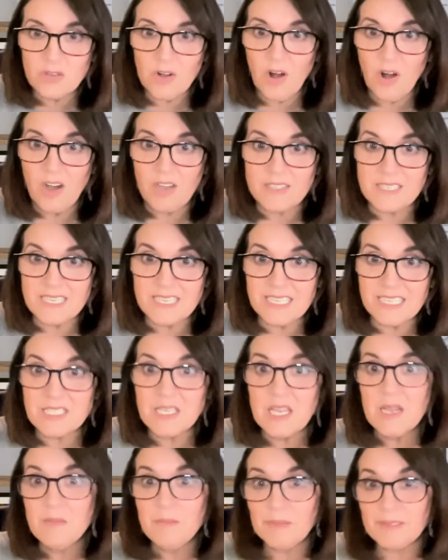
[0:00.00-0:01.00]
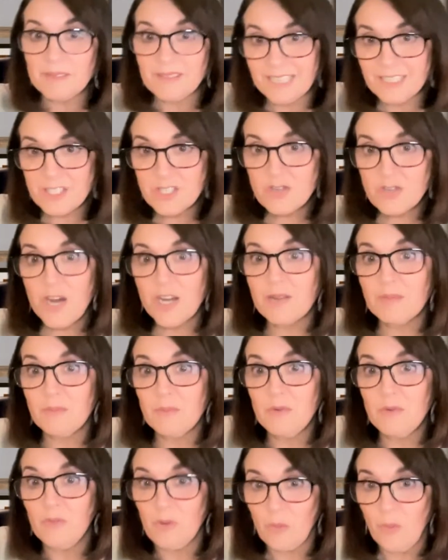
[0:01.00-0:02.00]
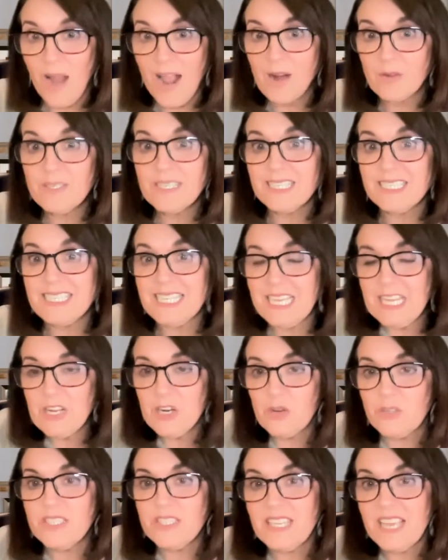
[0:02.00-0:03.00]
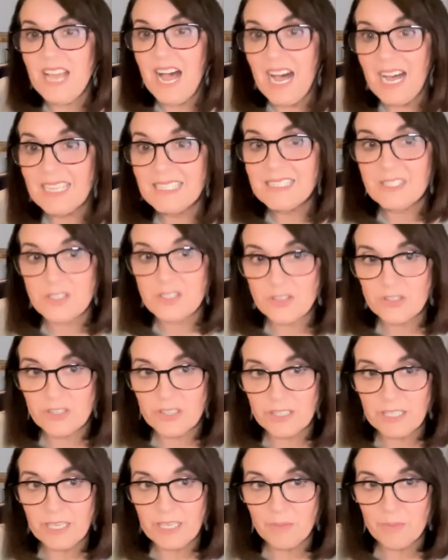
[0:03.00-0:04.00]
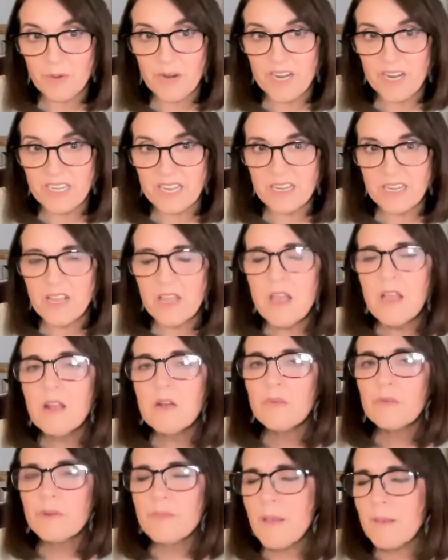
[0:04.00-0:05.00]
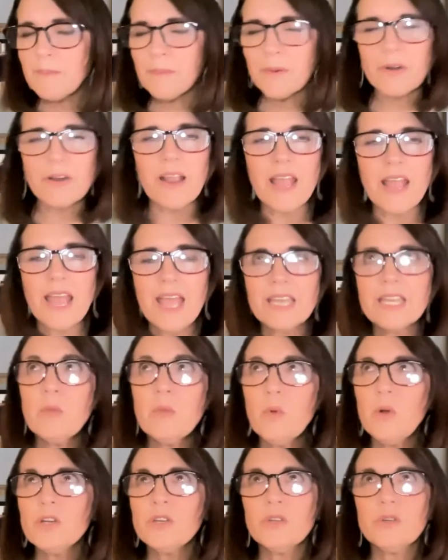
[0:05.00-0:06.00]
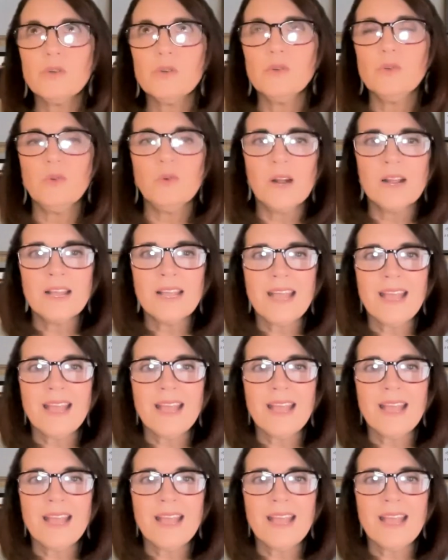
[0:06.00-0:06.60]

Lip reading: cause is, but let's try to move around it to increase the odds that you're going to get pregnant. Remember, anyone who